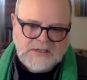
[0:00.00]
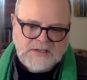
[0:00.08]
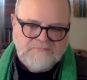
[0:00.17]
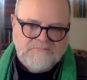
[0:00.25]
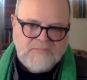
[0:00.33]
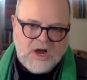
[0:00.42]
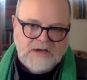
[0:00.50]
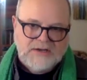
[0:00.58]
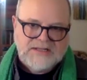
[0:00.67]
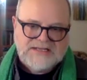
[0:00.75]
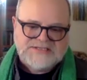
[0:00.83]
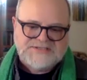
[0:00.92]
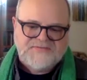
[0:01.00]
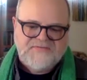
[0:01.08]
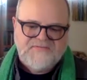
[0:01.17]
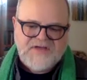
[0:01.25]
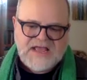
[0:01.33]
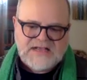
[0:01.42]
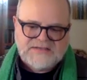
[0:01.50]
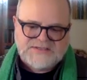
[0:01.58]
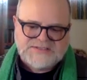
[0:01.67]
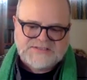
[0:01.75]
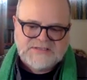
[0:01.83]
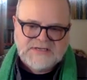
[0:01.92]
Marley's
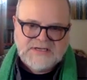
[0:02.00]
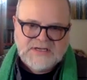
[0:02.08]
face,